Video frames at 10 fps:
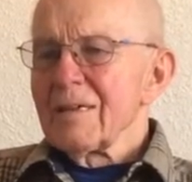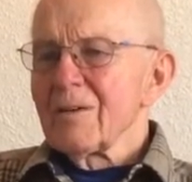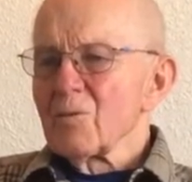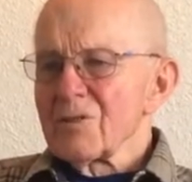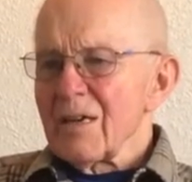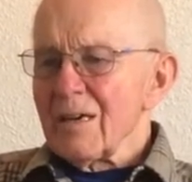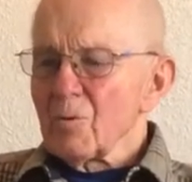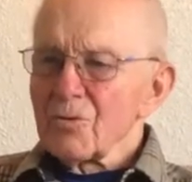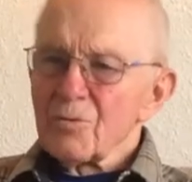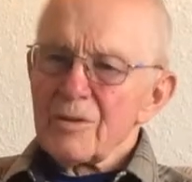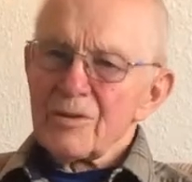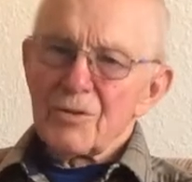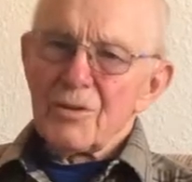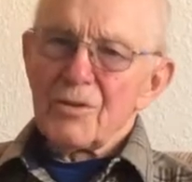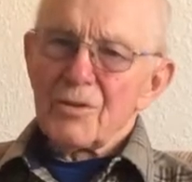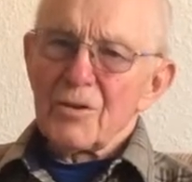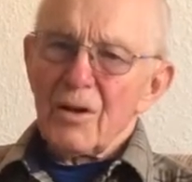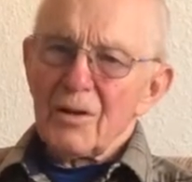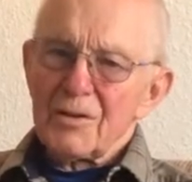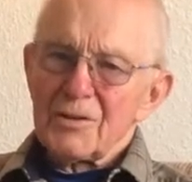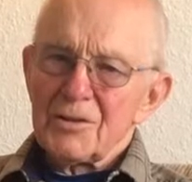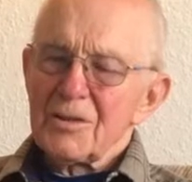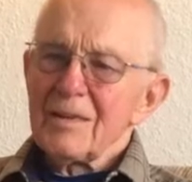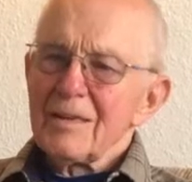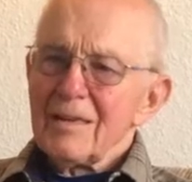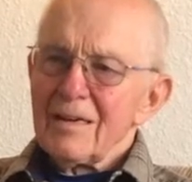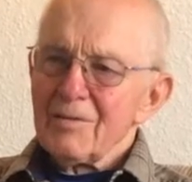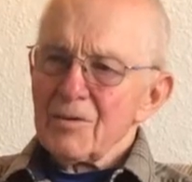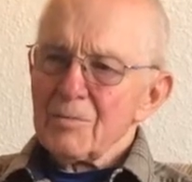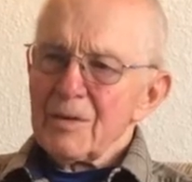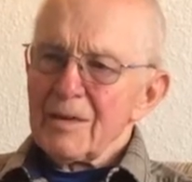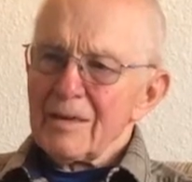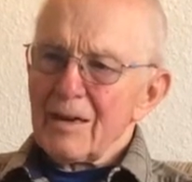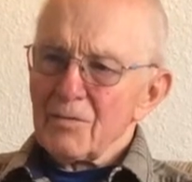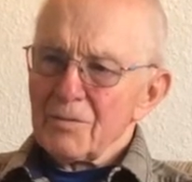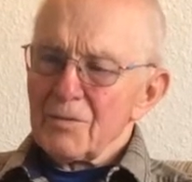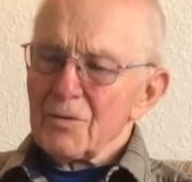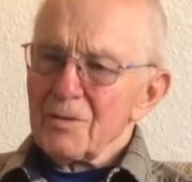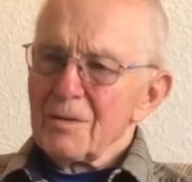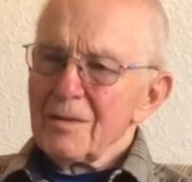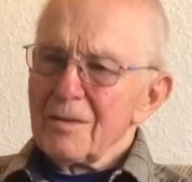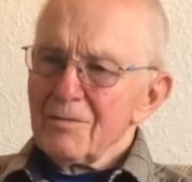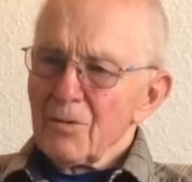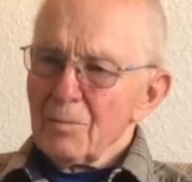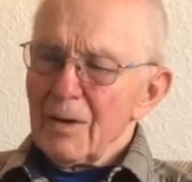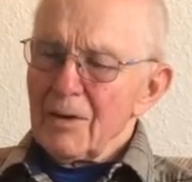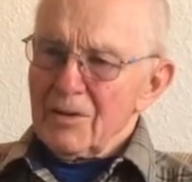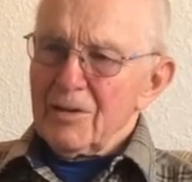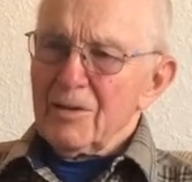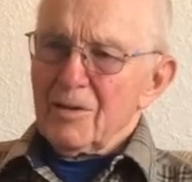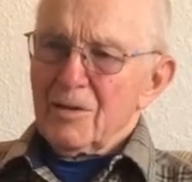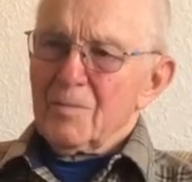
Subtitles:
and was able to return to college after being out for about a year.